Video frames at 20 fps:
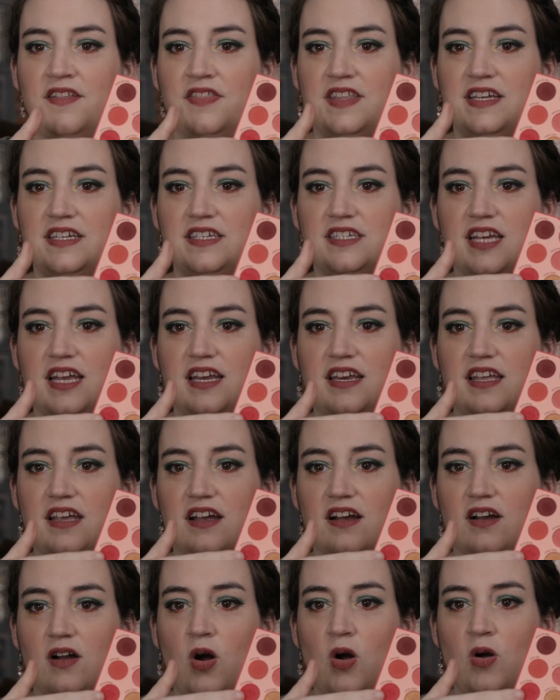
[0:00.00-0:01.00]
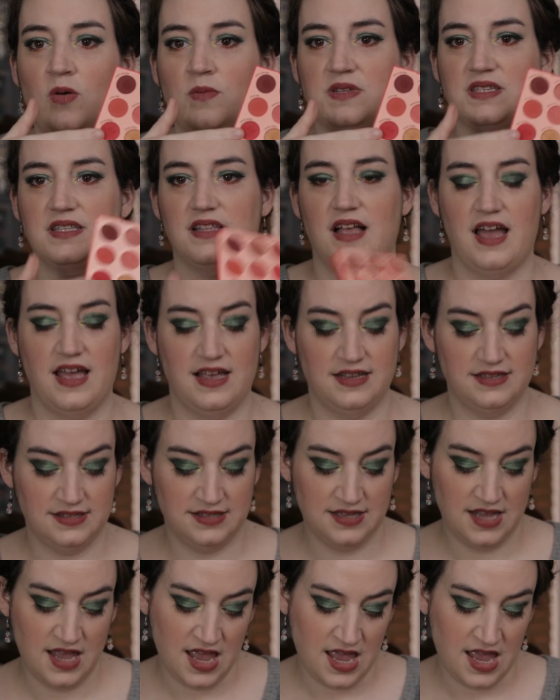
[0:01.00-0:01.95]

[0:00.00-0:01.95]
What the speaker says: this shade here, Home Slice,